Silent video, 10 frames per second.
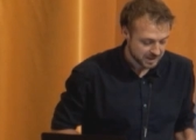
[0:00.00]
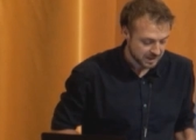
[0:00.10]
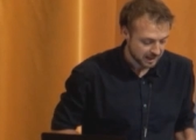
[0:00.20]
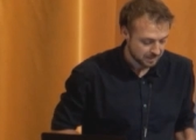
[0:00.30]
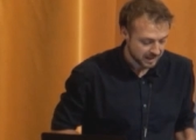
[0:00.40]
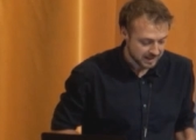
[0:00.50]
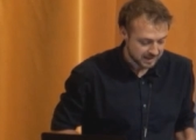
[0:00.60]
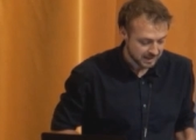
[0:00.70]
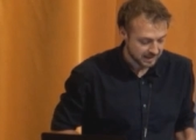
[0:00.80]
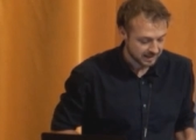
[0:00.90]
and
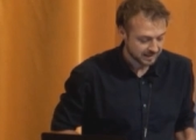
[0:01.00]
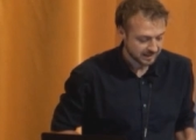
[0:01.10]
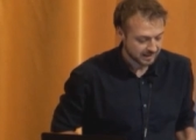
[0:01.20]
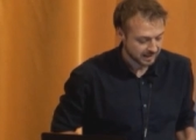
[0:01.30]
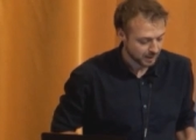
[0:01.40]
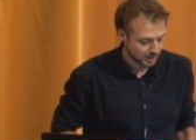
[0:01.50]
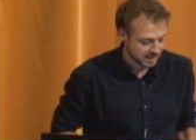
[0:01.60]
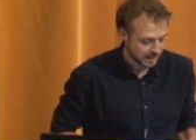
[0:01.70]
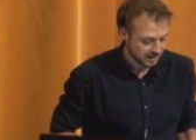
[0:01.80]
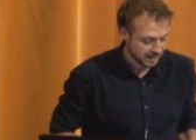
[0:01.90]
Medicine in
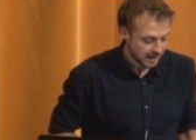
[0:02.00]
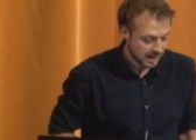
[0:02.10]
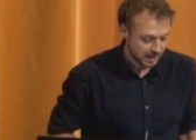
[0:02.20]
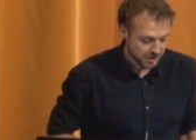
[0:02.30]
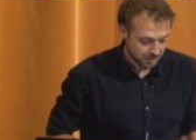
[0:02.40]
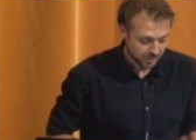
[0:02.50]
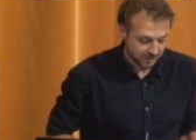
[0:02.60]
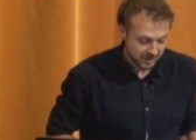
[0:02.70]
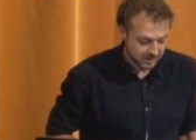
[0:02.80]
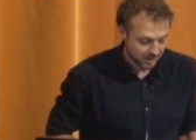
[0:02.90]
Lausanne, adjunct
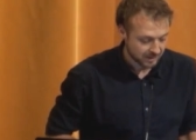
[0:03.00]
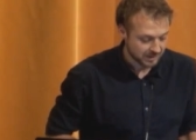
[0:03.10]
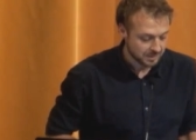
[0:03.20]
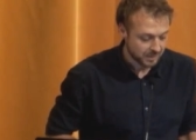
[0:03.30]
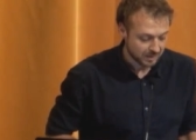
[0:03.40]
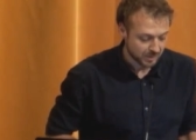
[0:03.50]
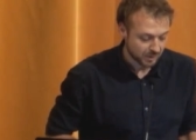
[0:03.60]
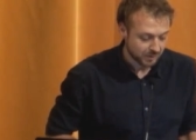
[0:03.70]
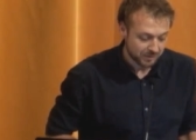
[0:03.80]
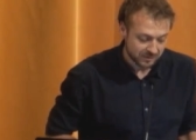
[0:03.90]
professor at the Department of
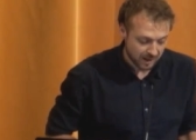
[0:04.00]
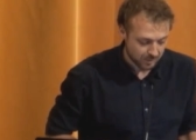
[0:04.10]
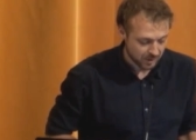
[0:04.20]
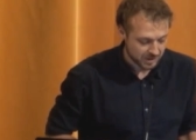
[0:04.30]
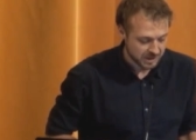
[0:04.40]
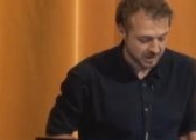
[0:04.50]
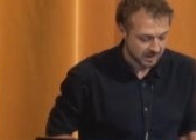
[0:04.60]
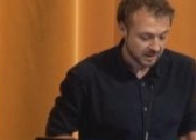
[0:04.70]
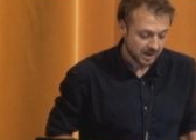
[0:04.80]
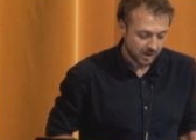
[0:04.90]
Ophthalmology,
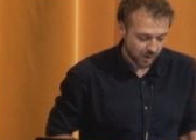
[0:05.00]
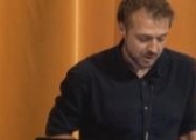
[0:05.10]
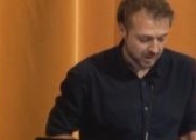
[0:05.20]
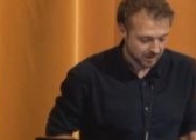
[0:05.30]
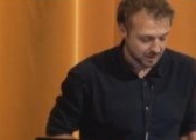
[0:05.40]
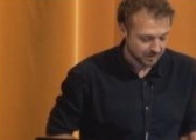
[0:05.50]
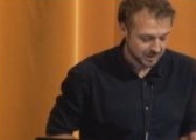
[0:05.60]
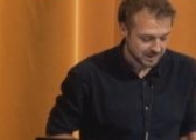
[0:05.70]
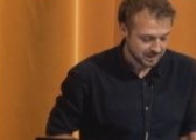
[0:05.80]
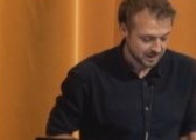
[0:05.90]
also at the
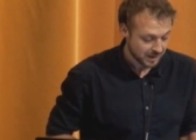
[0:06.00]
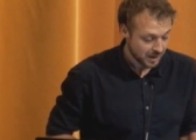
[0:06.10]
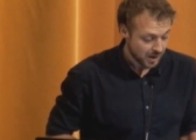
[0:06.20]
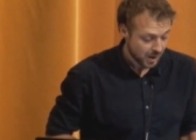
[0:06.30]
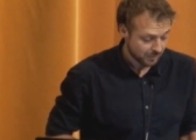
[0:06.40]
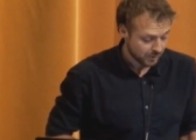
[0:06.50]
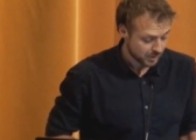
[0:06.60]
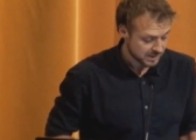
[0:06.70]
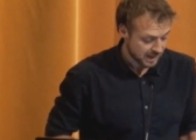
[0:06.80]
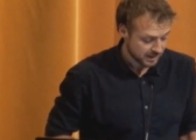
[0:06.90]
University of
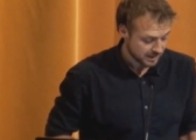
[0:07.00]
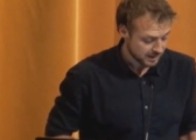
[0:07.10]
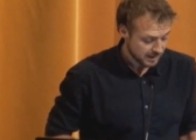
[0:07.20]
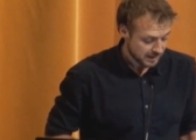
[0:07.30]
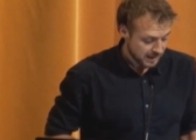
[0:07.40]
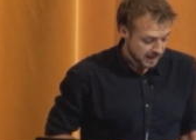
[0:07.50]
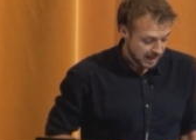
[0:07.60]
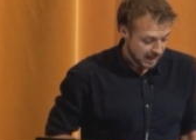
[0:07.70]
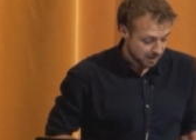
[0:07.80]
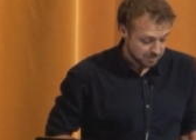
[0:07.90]
Lausanne.
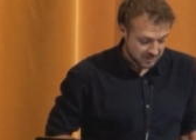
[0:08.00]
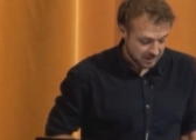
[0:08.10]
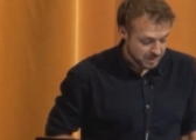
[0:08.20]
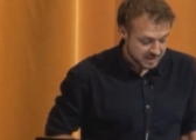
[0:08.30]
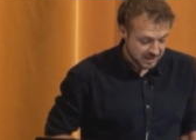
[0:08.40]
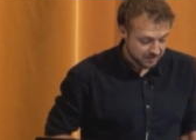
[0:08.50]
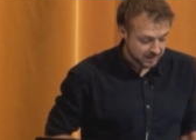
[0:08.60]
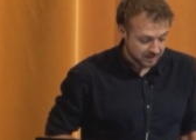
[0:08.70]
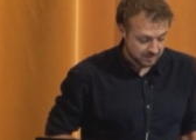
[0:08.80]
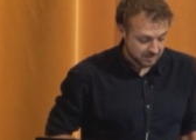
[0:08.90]
Uh, he received
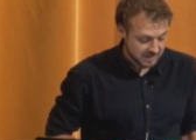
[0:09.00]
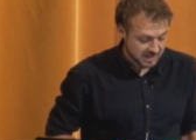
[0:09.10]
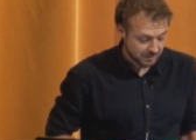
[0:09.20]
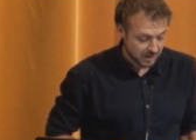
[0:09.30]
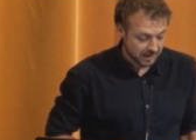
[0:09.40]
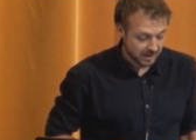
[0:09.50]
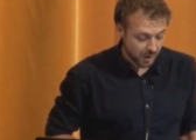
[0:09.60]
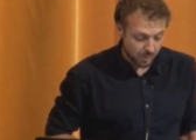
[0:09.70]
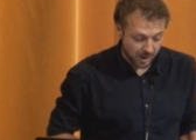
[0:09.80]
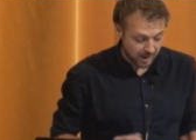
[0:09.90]
several
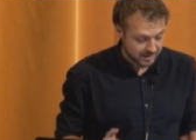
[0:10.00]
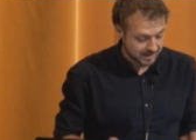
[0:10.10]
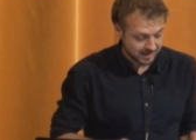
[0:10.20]
awards.